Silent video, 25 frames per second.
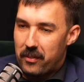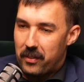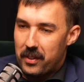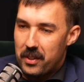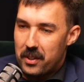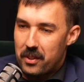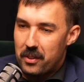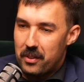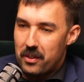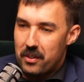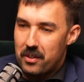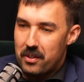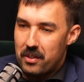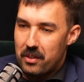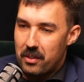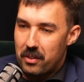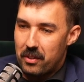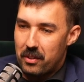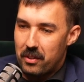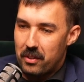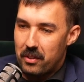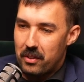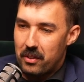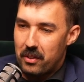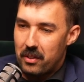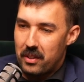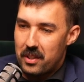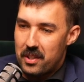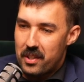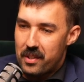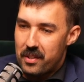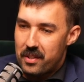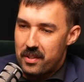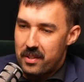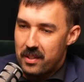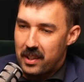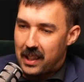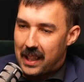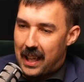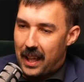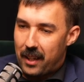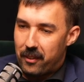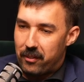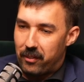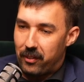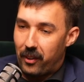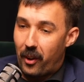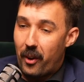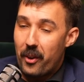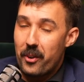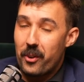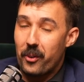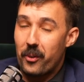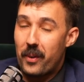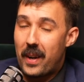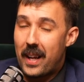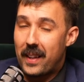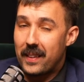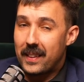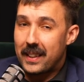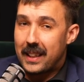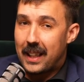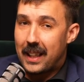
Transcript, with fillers: for you to just get flown around the